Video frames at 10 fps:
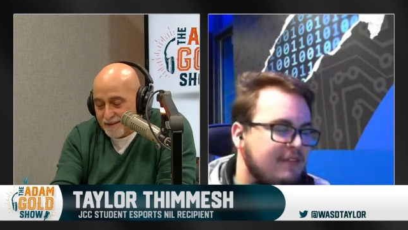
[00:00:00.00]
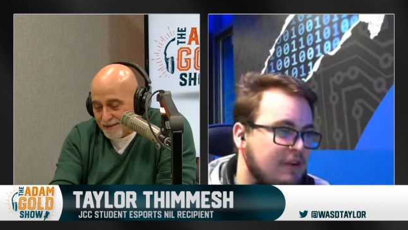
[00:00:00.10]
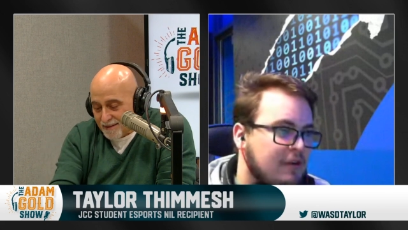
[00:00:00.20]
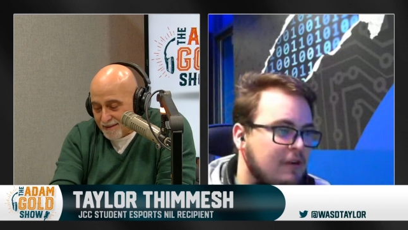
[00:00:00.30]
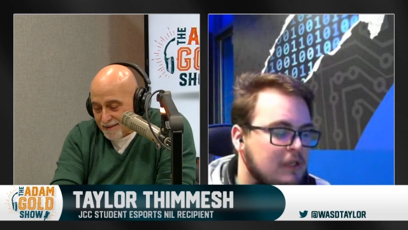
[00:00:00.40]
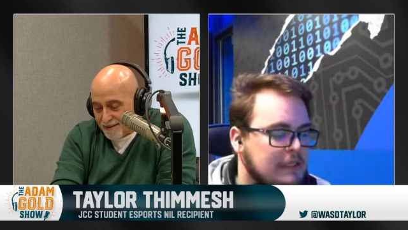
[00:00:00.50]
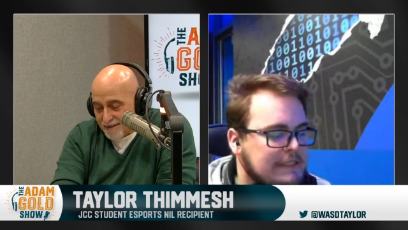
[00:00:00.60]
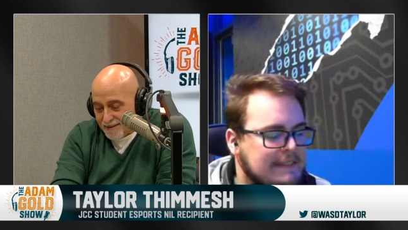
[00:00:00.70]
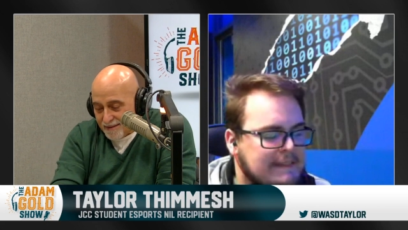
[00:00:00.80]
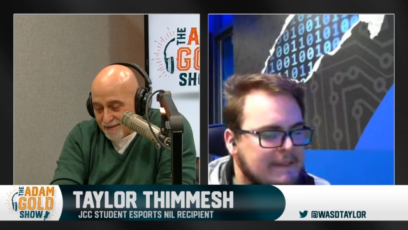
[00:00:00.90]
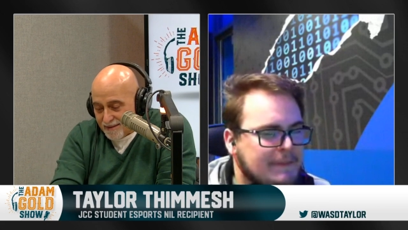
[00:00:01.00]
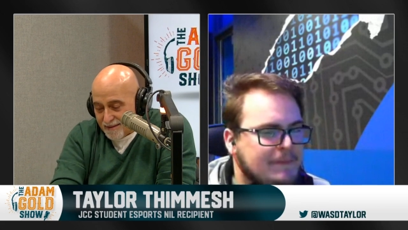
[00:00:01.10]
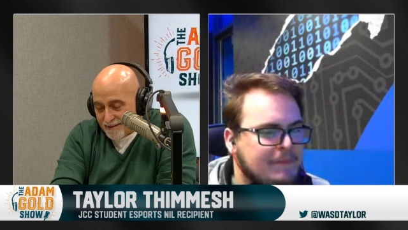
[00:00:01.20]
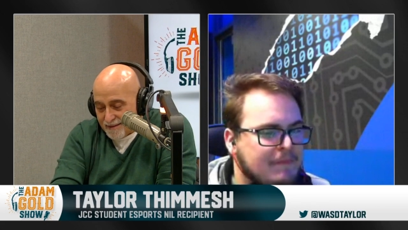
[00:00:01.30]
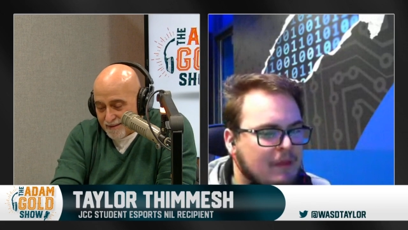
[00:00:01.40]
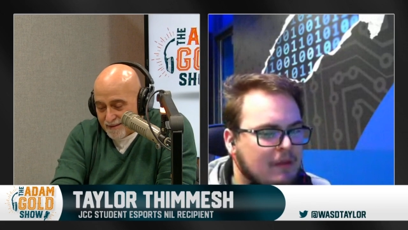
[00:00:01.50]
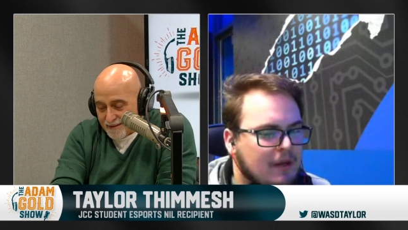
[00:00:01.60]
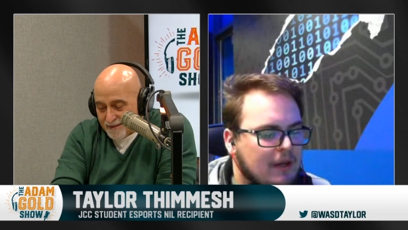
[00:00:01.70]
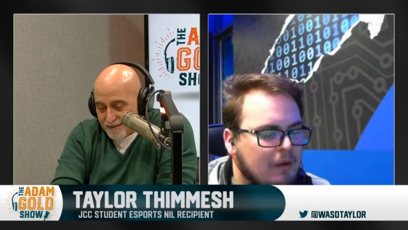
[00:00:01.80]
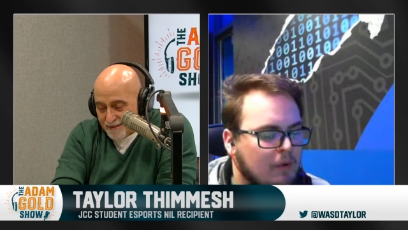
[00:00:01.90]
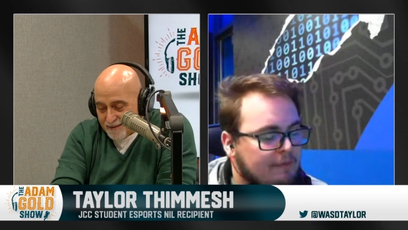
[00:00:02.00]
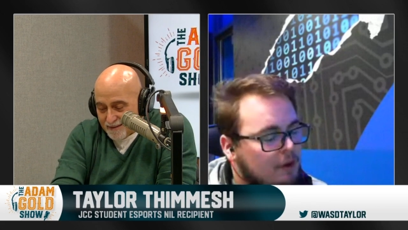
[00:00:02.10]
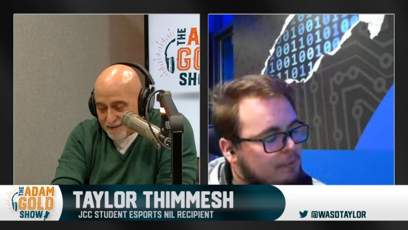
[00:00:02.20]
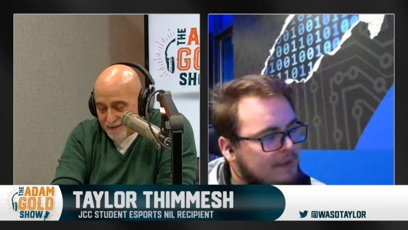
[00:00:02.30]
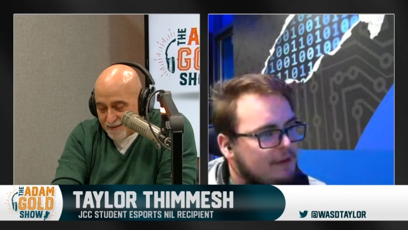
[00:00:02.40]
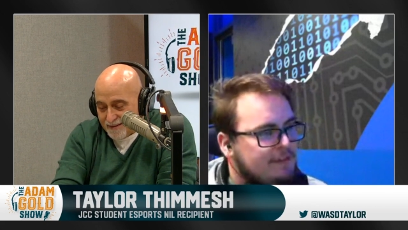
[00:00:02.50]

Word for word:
Speaker 1: last year. Um, uh, one of our